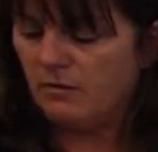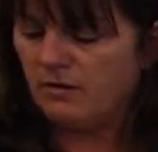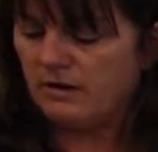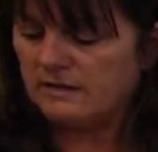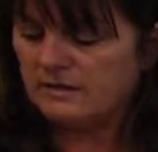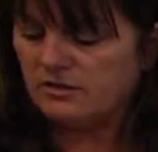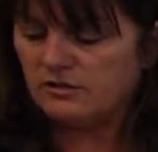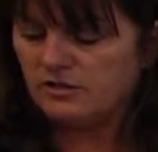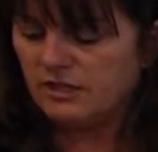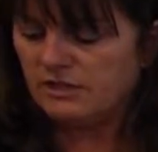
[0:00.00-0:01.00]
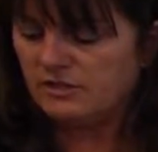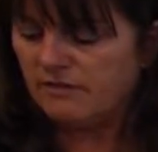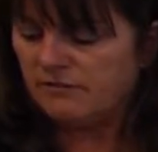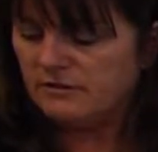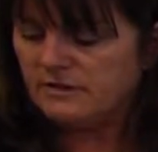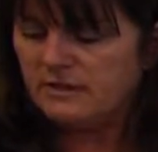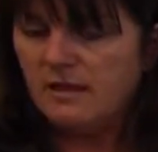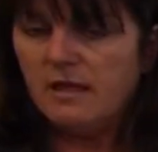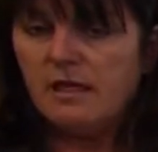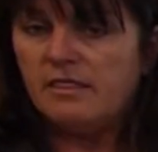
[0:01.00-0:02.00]
organizational change efforts.
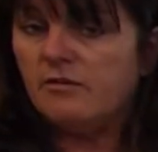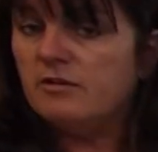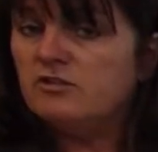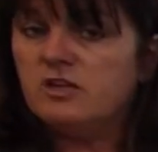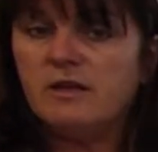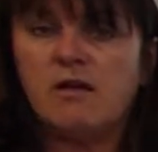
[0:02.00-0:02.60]
They're usually